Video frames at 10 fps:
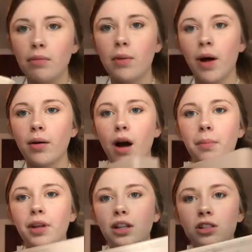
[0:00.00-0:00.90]
mom got
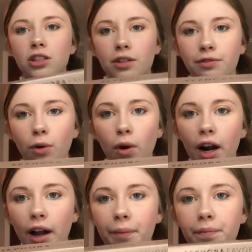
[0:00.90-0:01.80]
me this
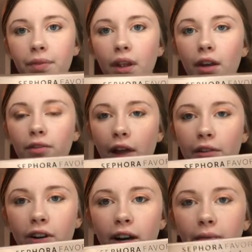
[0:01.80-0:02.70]
Sephora
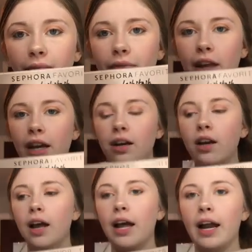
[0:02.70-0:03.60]
favorite thing,
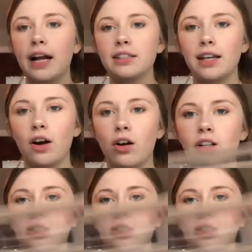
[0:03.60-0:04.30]
and it has like all these